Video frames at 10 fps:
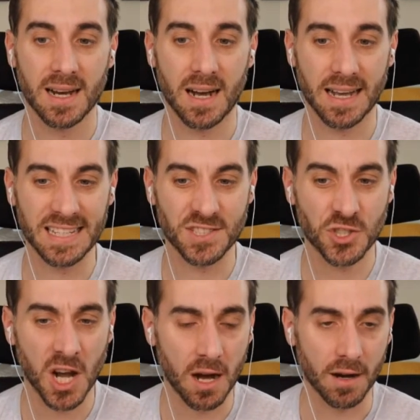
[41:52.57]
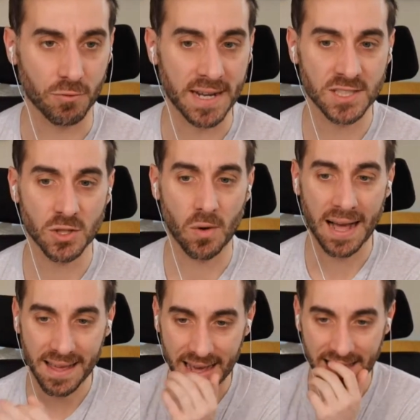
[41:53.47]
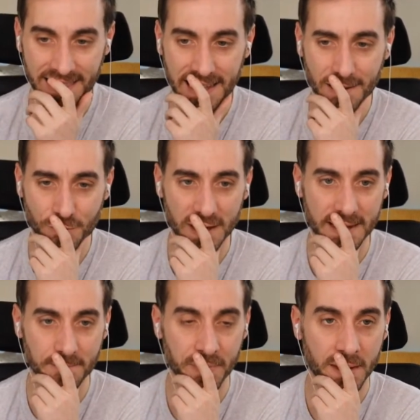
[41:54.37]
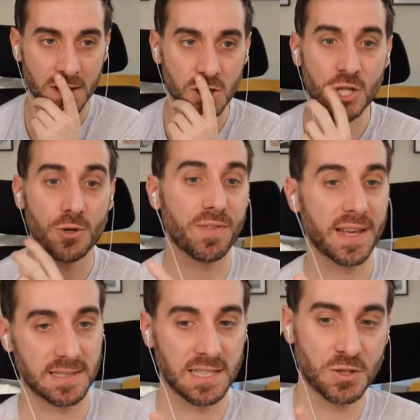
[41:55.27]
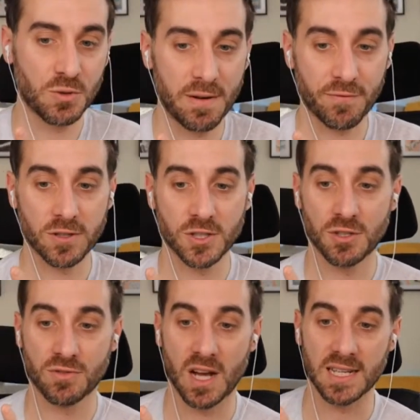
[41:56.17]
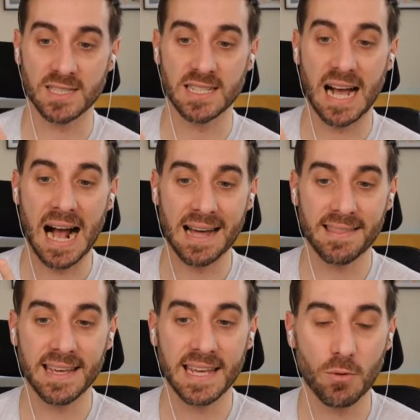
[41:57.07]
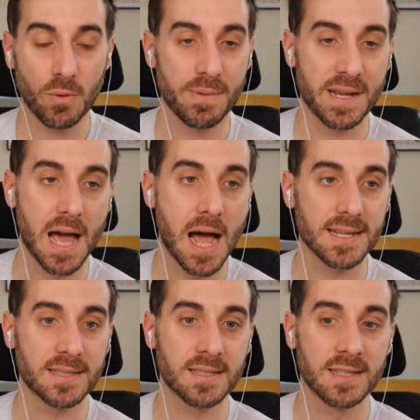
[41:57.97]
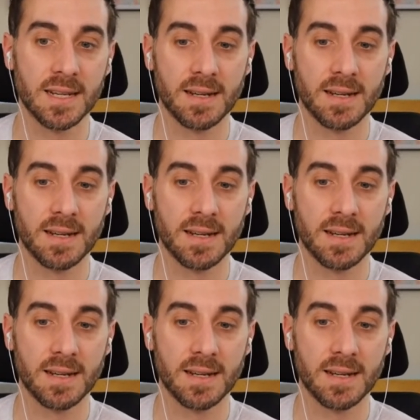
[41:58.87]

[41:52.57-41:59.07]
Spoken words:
is tough, right? So I think if like two things, these are my first two thoughts. I think it would be nice,